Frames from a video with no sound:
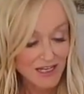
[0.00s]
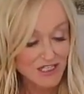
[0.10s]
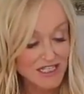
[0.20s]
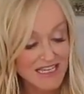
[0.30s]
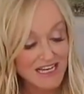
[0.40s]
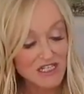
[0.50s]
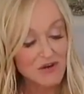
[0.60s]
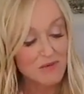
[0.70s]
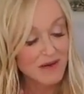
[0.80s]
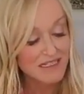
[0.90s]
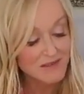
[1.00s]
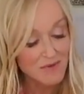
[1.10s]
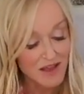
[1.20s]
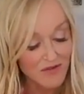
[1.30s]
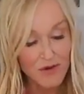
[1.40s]
She's actually reminds
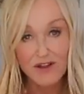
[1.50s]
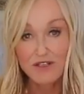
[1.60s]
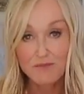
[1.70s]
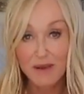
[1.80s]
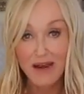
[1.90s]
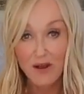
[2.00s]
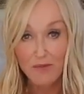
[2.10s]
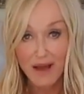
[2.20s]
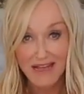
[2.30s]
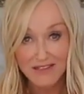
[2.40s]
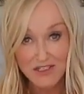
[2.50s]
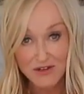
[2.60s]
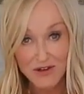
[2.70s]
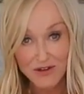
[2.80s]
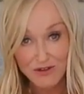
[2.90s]
me of one of those pillow pets.
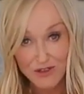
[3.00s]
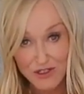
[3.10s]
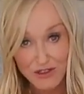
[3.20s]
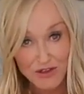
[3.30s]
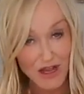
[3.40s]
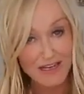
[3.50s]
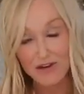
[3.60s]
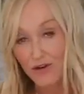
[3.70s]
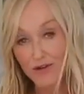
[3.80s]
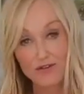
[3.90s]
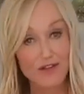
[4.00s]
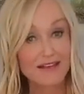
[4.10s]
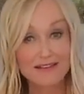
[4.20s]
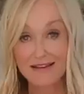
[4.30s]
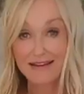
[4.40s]
You know those, I don't know if
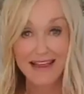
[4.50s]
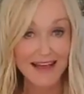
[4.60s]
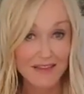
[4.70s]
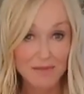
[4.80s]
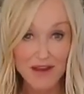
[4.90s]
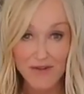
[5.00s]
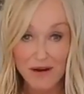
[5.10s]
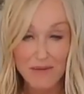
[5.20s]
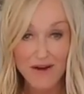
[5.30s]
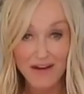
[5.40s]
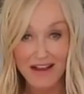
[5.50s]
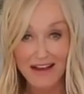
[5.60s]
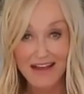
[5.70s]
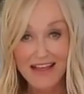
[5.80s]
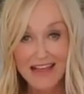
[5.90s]
they certainly had them here in
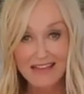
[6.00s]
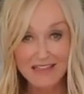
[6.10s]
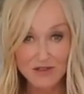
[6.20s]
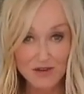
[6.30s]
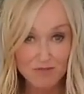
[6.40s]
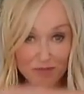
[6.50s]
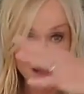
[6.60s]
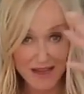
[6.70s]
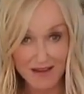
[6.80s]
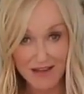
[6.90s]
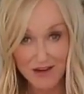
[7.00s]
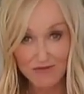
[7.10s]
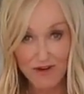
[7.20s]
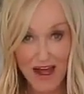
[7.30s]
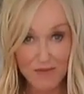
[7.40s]
America, these sort of big,
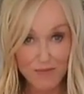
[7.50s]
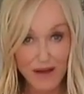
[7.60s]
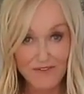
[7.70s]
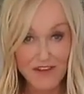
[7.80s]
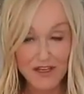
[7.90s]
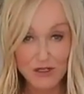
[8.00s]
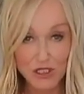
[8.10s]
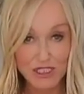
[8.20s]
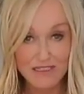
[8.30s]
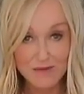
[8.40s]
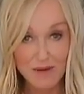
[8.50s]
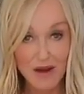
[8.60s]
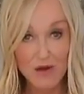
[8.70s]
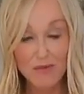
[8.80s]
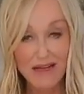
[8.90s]
round, puffy cushions,
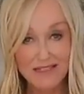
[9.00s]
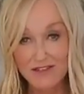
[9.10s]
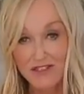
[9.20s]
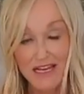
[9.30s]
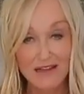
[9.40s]
pillow pets. I used to